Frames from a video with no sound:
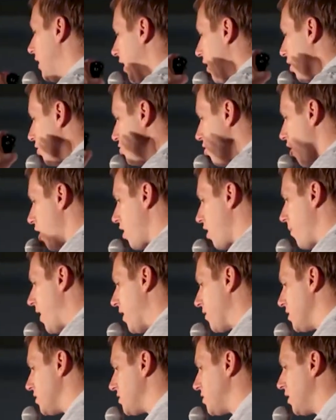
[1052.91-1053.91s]
And I'll talk
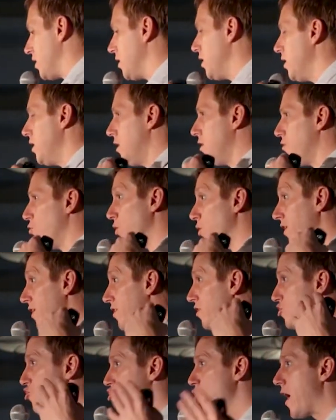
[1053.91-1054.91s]
about this, the
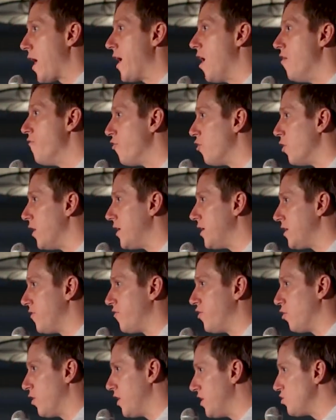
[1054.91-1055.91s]
triumvirate,
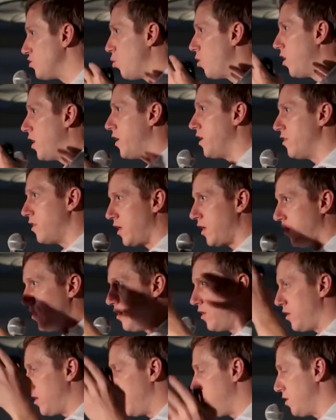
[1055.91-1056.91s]
if there is one
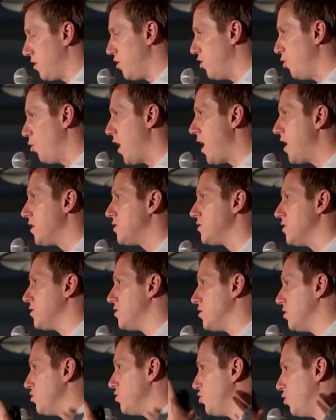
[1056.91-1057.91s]
in the US,
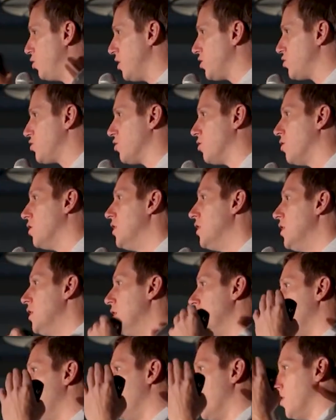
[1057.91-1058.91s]
it's the judicial,
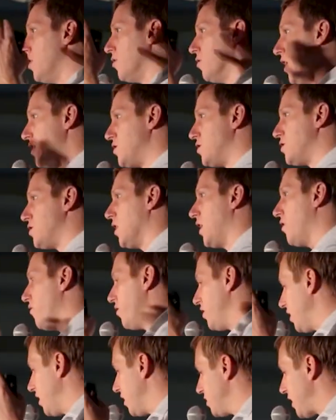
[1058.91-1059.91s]
the
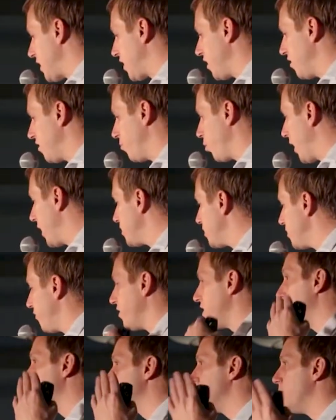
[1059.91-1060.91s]
legislative, and the executive branch.
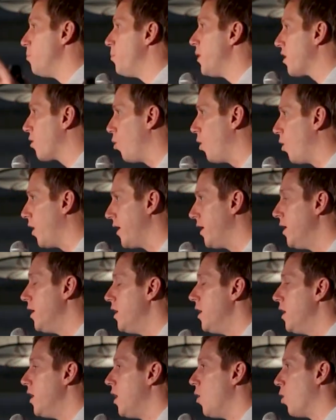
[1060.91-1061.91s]
If it is in Bitcoin,
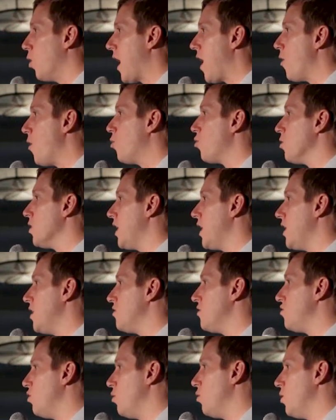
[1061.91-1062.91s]
what I would relate
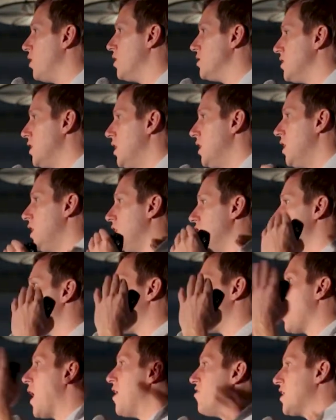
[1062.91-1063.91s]
it to is it's
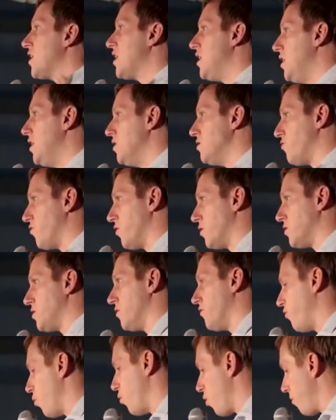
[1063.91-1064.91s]
private keys
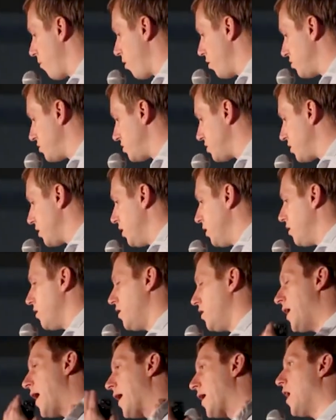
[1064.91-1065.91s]
first and foremost,
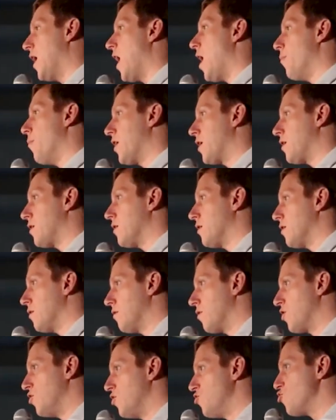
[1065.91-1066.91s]
the economic
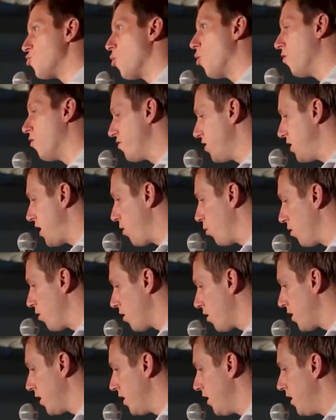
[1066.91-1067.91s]
control of the
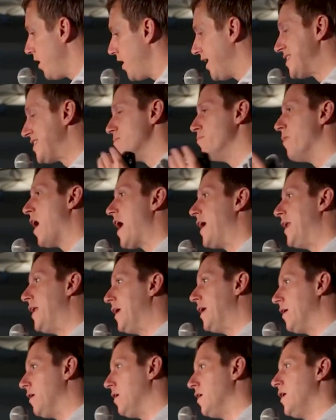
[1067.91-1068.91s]
network, it's
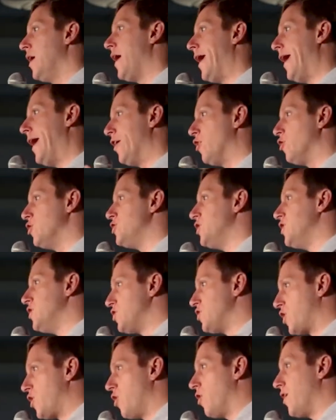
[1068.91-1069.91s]
mining, energy,
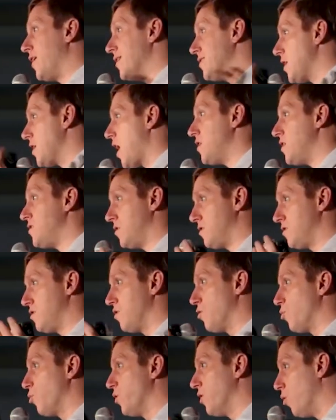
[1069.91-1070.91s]
security. It ties it
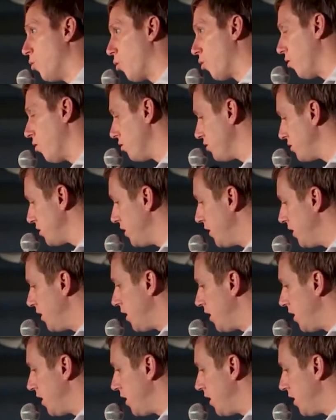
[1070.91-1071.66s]
to the real world.